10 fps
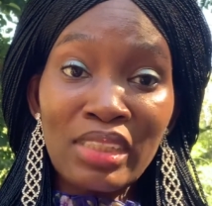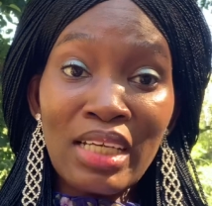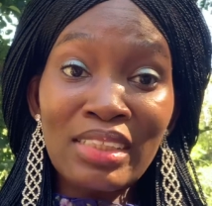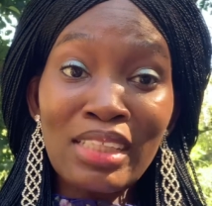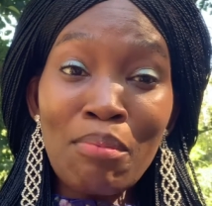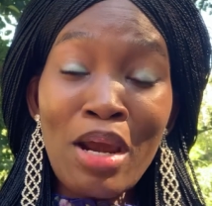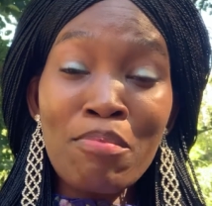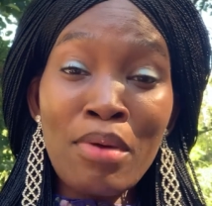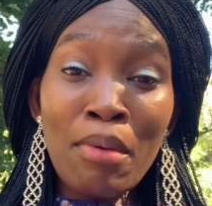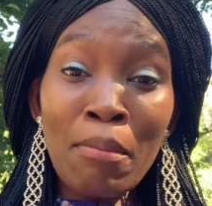Anytime I
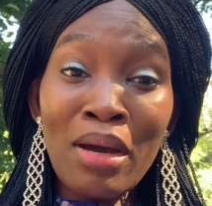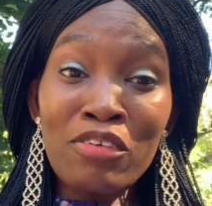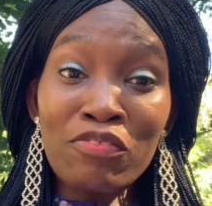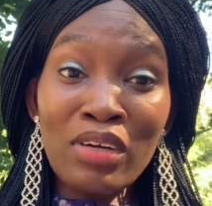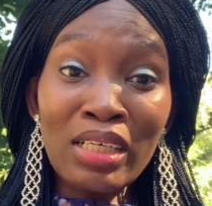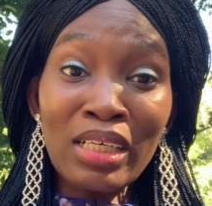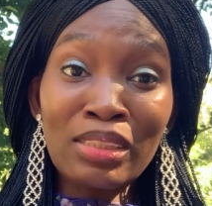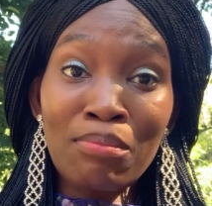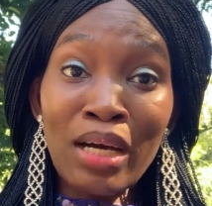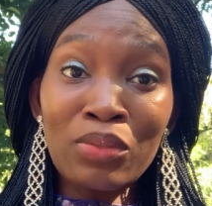remember my father's
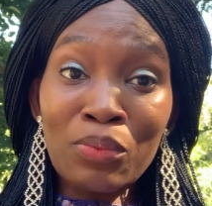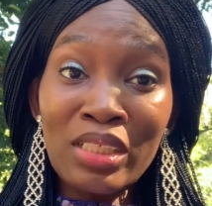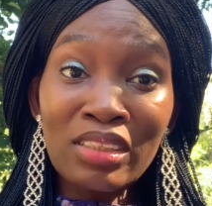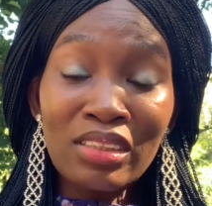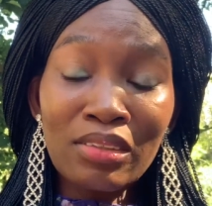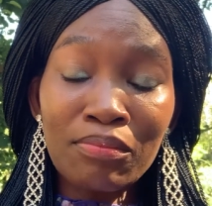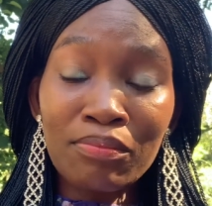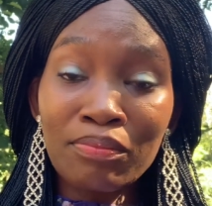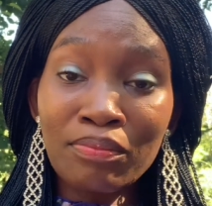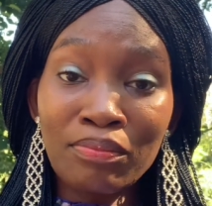bad ways,
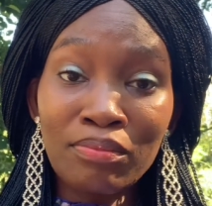hmm,